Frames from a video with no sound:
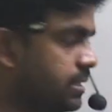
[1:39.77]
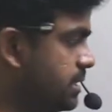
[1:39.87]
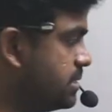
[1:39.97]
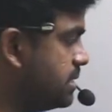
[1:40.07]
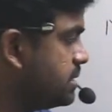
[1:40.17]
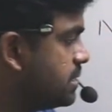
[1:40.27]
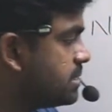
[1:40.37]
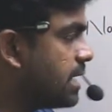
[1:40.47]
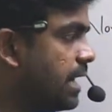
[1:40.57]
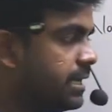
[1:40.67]
This is the
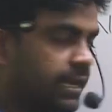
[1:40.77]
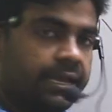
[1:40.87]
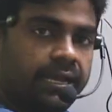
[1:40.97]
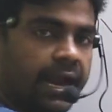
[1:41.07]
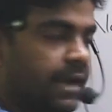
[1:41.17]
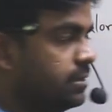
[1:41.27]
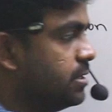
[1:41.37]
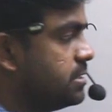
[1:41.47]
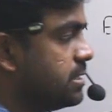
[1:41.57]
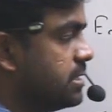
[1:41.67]
start tag and
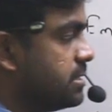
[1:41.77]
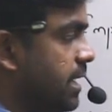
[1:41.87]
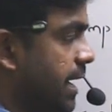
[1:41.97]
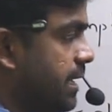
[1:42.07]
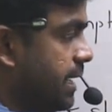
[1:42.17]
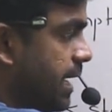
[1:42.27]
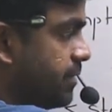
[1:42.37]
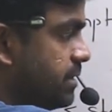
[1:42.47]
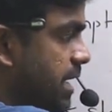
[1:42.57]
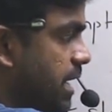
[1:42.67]
this is the end
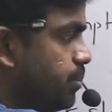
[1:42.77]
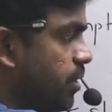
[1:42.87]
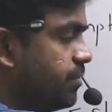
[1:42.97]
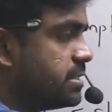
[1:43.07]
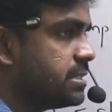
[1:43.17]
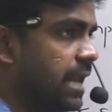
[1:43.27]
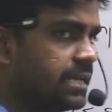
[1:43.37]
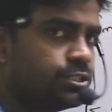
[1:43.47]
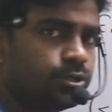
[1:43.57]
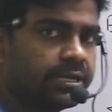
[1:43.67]
tag. With the help of a
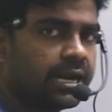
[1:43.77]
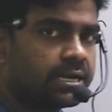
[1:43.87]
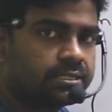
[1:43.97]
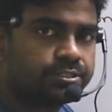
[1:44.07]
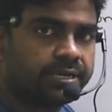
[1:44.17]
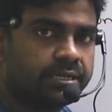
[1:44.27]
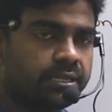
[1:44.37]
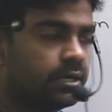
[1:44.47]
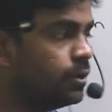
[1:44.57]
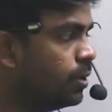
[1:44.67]
slash you can understand
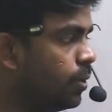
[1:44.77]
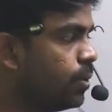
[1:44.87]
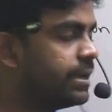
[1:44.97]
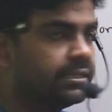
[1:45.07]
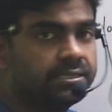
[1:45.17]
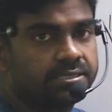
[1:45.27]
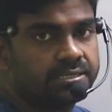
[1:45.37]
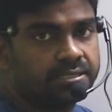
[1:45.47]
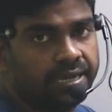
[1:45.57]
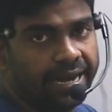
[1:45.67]
that okay, this
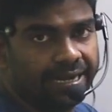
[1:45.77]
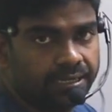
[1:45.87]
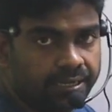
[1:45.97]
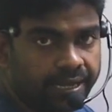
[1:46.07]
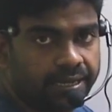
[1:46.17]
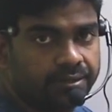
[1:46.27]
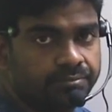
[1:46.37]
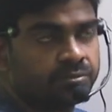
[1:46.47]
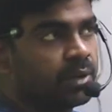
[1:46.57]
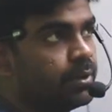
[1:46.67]
is the end tag,
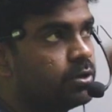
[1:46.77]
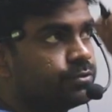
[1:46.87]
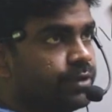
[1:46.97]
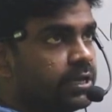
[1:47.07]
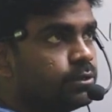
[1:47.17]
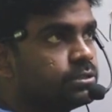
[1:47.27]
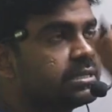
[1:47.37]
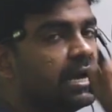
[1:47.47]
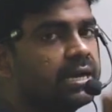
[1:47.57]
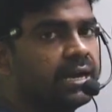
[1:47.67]
because where to
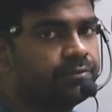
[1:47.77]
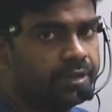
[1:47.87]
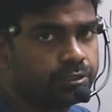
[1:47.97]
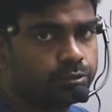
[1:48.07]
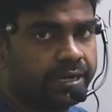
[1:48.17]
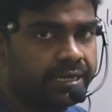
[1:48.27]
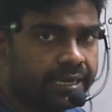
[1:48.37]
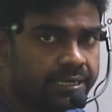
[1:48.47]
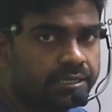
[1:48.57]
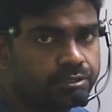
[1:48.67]
start and where to end
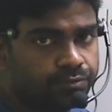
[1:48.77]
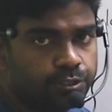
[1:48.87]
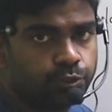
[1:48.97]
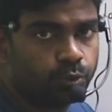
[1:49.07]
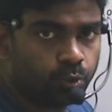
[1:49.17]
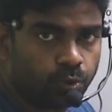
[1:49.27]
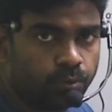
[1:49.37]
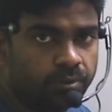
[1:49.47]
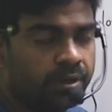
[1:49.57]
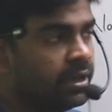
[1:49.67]
at least we should
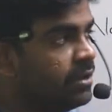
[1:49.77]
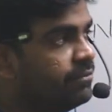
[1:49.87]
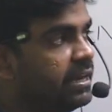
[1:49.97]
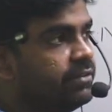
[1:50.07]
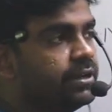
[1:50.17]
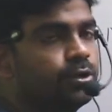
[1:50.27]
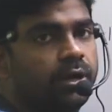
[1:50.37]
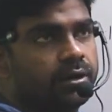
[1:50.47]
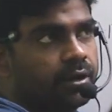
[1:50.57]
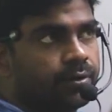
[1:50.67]
know whenever you
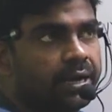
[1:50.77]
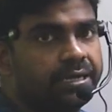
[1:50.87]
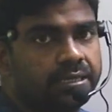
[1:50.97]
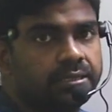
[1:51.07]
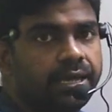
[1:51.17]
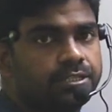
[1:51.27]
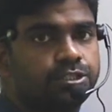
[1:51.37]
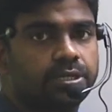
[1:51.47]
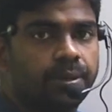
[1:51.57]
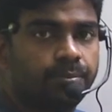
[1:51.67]
are writing the
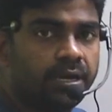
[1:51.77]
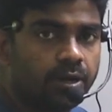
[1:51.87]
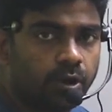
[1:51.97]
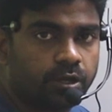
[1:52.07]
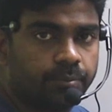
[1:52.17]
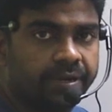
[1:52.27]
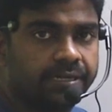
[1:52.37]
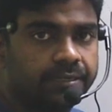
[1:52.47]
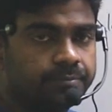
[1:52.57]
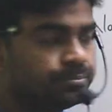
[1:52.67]
HTML
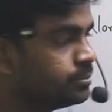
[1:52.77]
document.